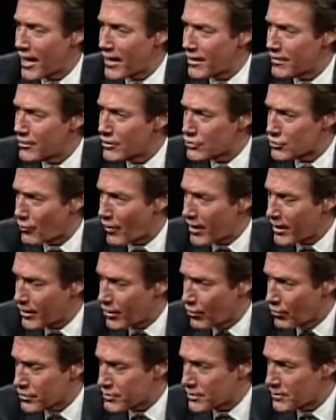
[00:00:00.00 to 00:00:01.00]
you got in this
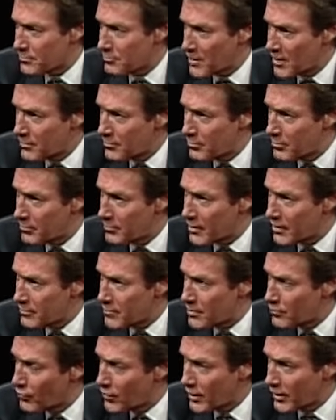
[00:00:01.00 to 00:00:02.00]
writing course, and
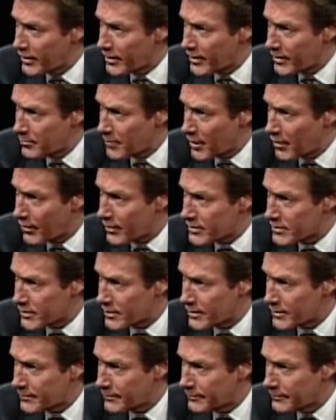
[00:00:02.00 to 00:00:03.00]
then Willie and Barry
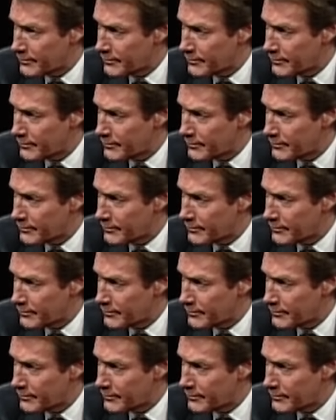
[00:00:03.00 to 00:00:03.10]
said,